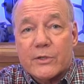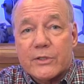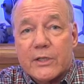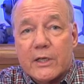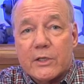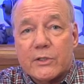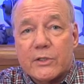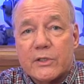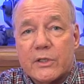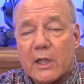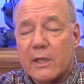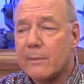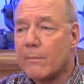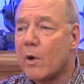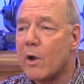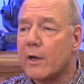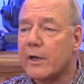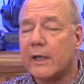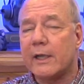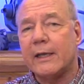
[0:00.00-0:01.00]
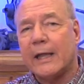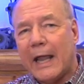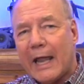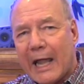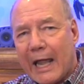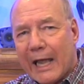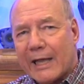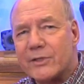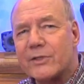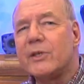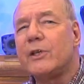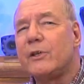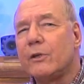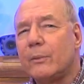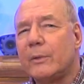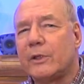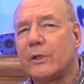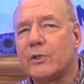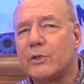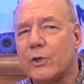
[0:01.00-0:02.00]
stations on the market has to do
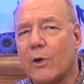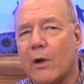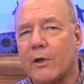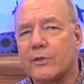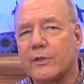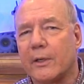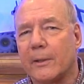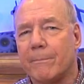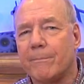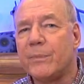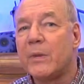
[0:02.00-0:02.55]
with the charging.